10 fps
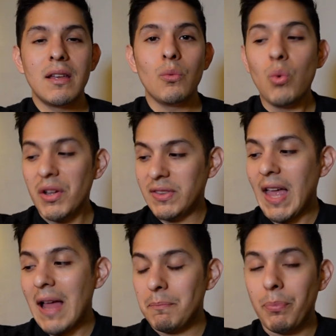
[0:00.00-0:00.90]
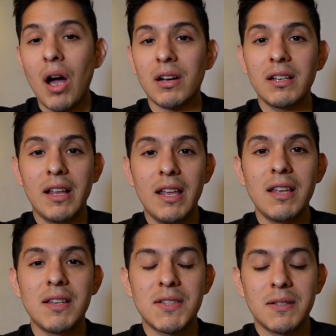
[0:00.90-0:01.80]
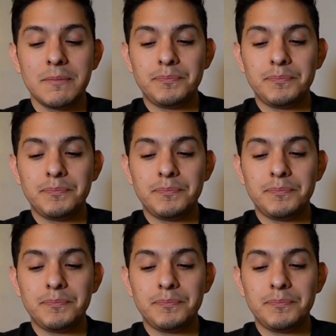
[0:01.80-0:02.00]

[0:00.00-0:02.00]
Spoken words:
what that product is.